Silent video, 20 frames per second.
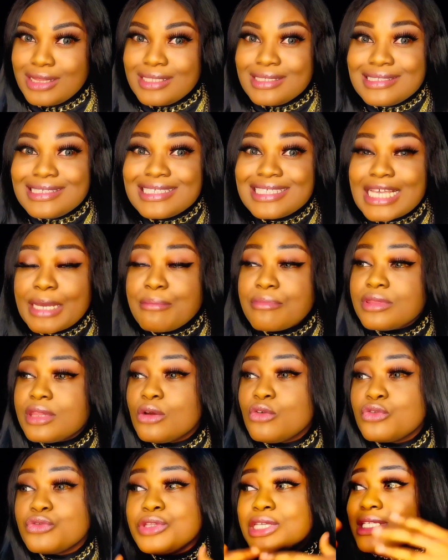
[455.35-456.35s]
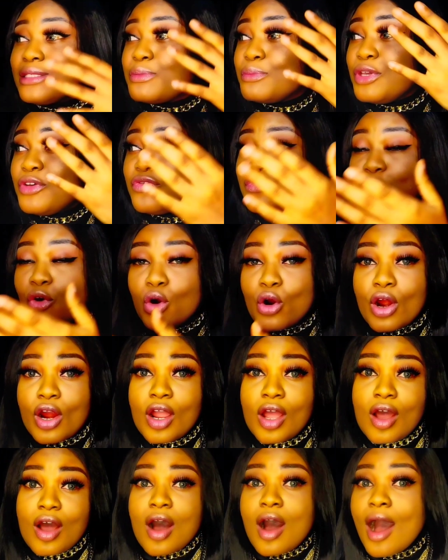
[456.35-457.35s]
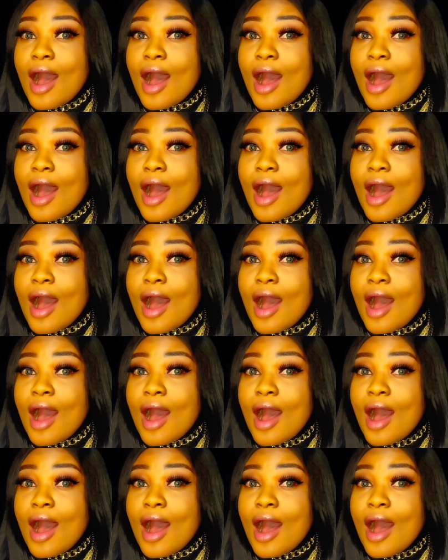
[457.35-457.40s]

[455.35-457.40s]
The same thing needs to be for